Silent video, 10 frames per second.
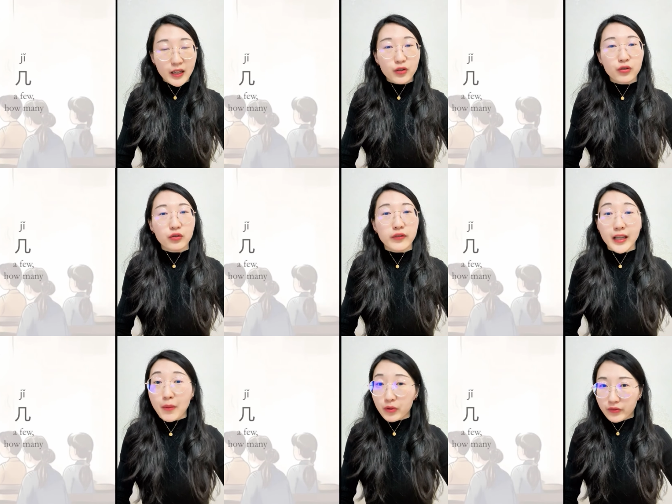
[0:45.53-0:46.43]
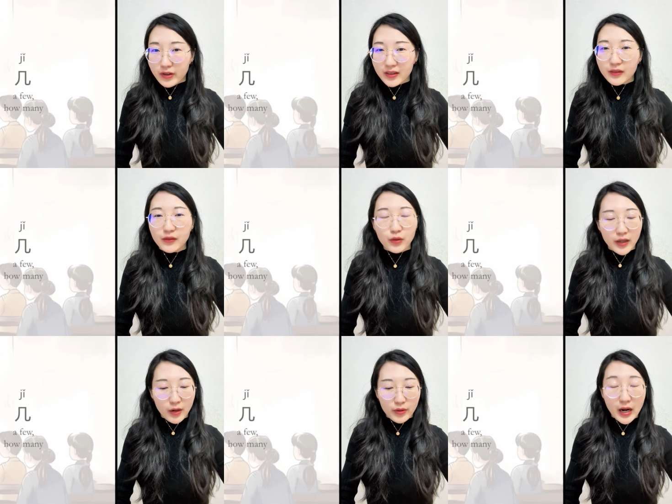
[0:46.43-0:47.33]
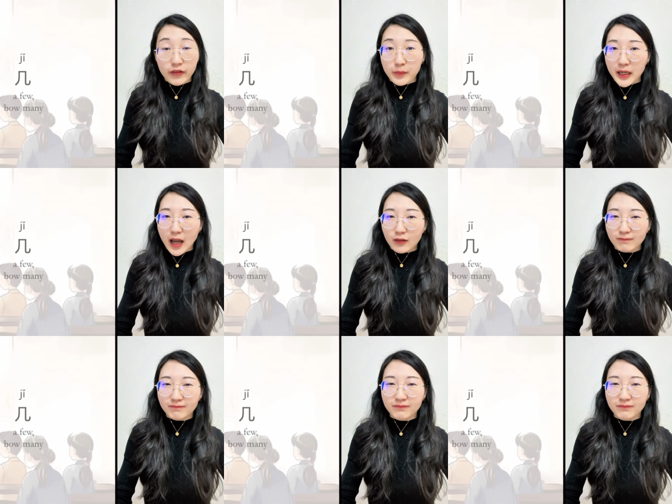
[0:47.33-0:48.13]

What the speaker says: get to vocabularies first. You can read after me now.